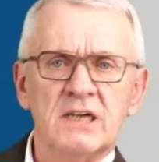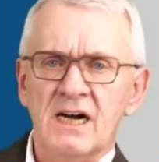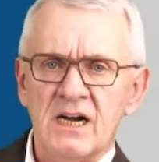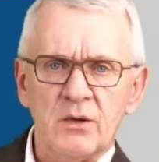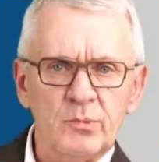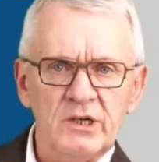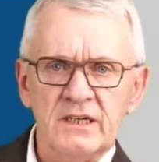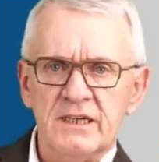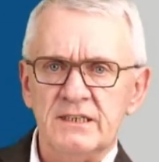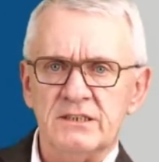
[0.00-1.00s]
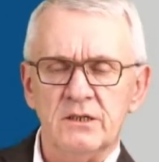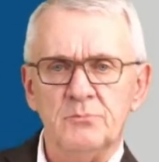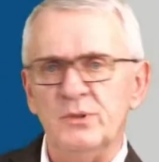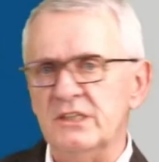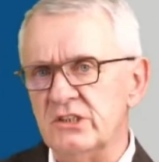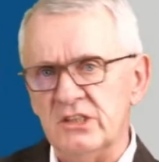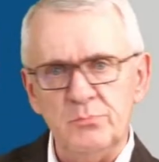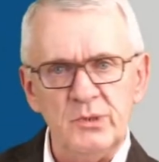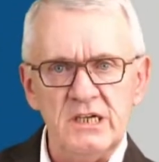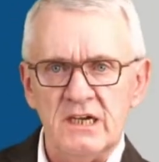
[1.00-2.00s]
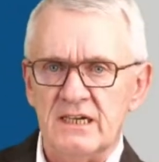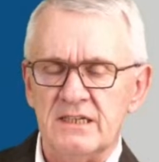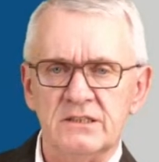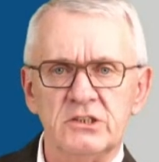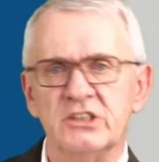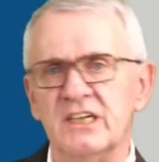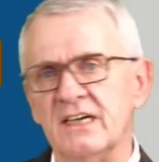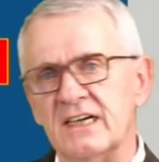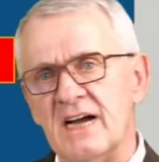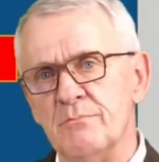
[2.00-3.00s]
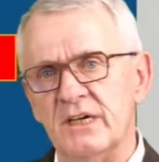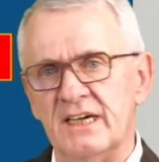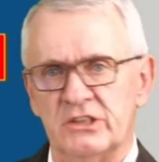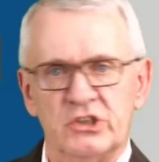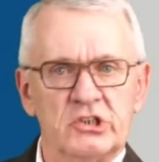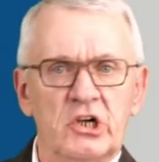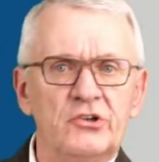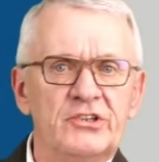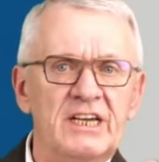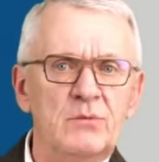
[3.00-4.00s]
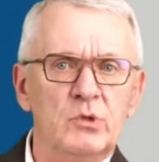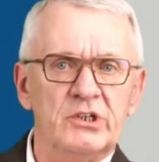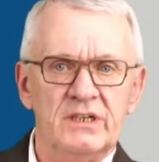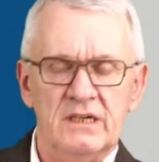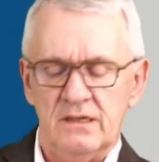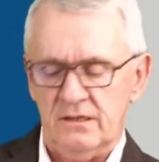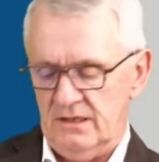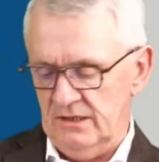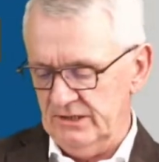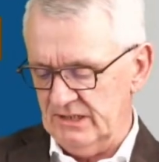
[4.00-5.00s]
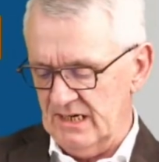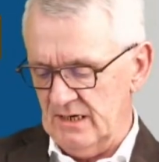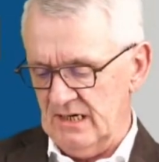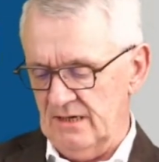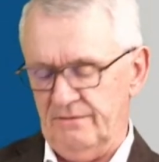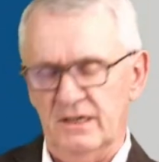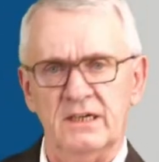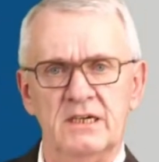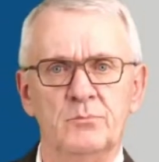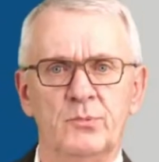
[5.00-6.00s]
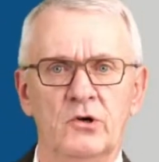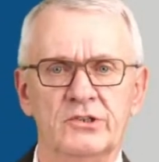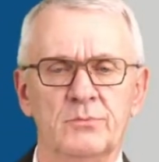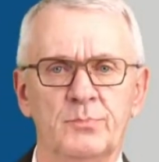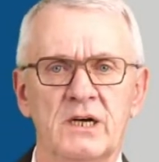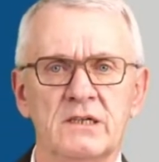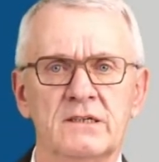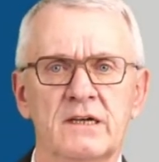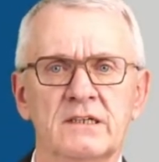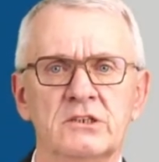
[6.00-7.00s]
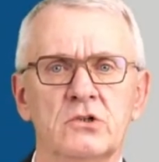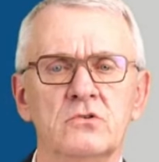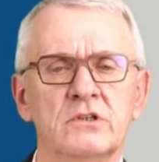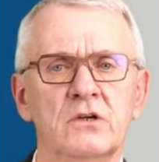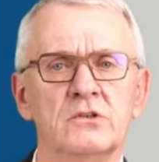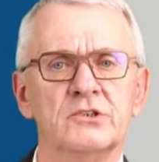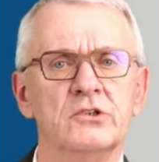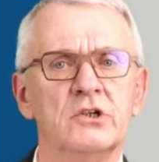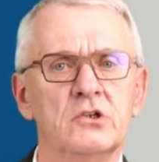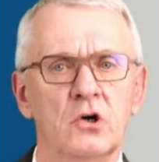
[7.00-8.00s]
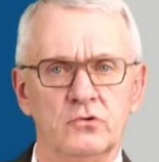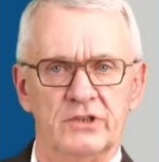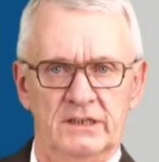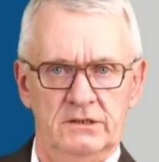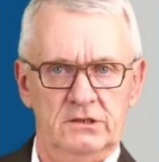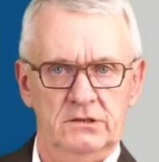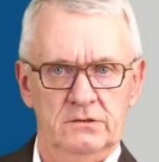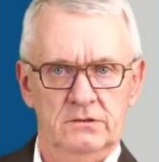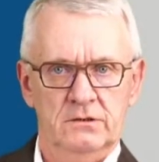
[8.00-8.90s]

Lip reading: carbide, PCBN, ceramics, cutting materials, and a very important part there is also the coatings.